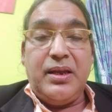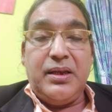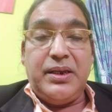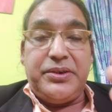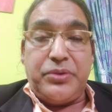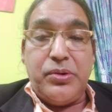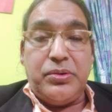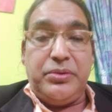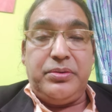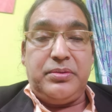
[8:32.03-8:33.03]
He
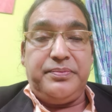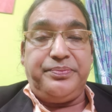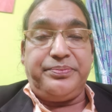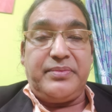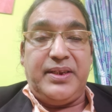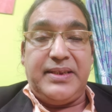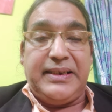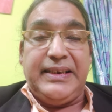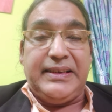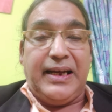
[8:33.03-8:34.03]
told in the
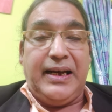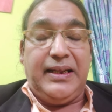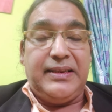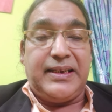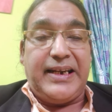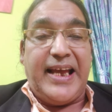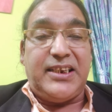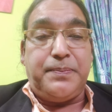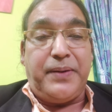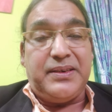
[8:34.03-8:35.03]
Gita that
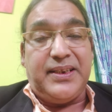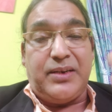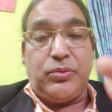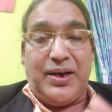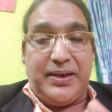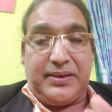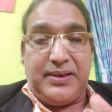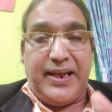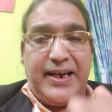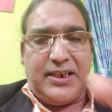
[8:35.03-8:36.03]
as per their work
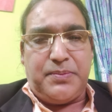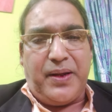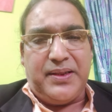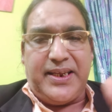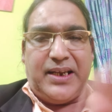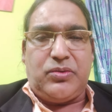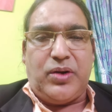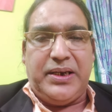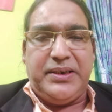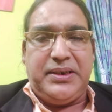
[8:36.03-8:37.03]
and as per their
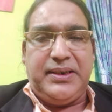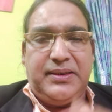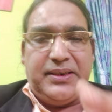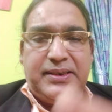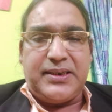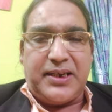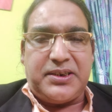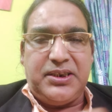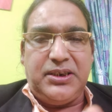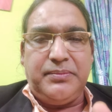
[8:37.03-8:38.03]
quality, this
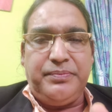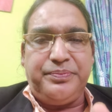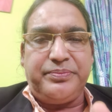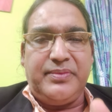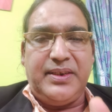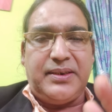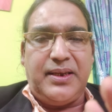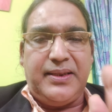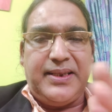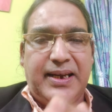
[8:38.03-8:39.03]
casteism, this,
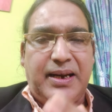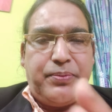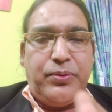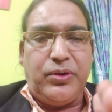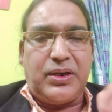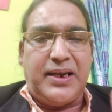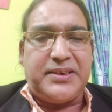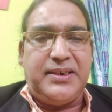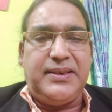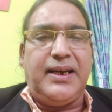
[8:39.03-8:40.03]
uh, there are four
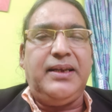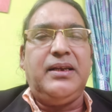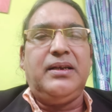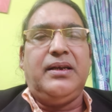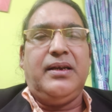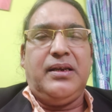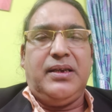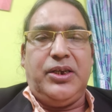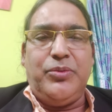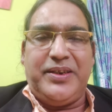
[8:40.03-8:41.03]
castes in the
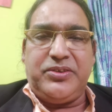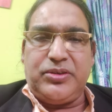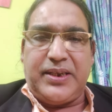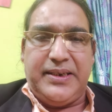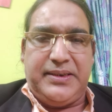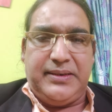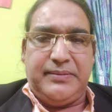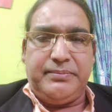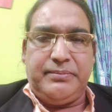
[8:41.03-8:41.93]
human society.